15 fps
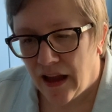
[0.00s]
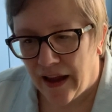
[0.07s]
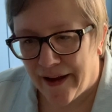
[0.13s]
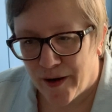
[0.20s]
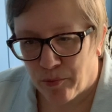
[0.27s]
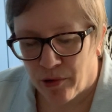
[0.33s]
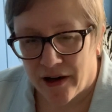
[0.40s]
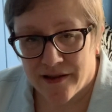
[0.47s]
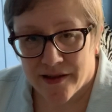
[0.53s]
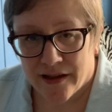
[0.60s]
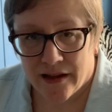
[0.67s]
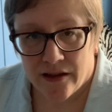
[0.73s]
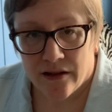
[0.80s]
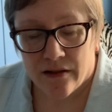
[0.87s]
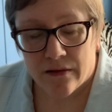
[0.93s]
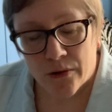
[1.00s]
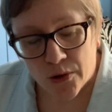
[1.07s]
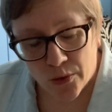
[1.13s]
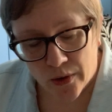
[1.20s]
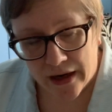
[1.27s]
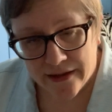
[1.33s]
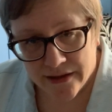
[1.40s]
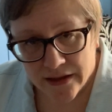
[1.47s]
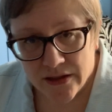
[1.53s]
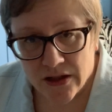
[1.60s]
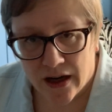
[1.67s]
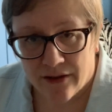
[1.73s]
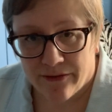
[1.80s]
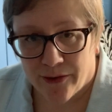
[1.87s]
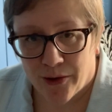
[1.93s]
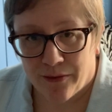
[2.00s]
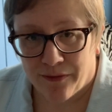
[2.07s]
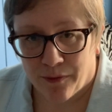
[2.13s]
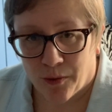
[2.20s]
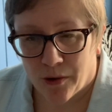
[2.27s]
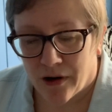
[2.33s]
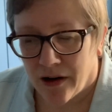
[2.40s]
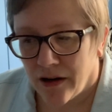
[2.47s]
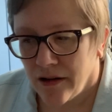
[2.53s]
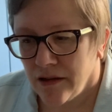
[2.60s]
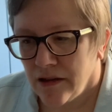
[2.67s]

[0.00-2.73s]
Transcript: at a president who I did not vote for.